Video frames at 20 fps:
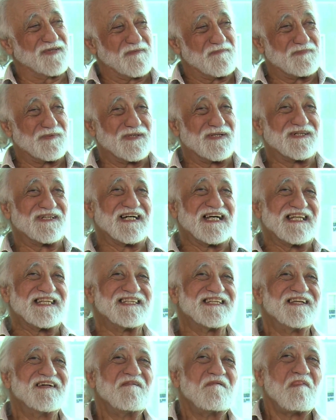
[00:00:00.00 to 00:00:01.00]
simple,
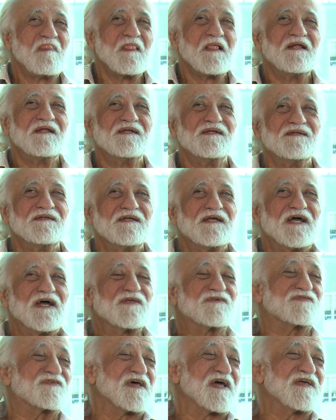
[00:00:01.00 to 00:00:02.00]
and
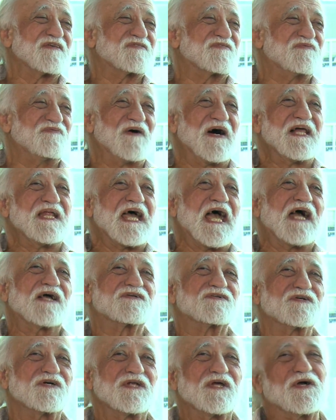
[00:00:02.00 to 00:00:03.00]
it's fun
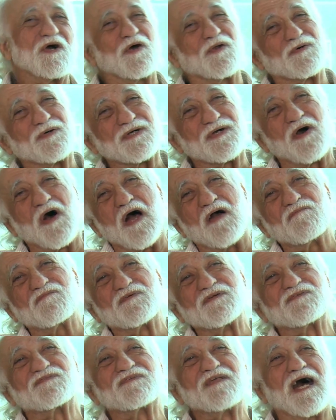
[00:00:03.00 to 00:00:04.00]
actually to go to a
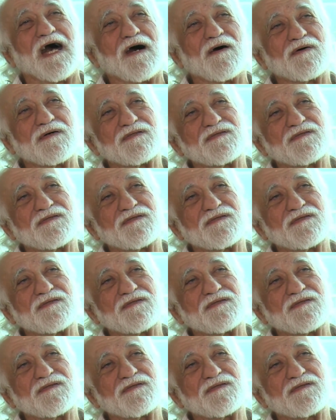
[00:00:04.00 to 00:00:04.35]
conference now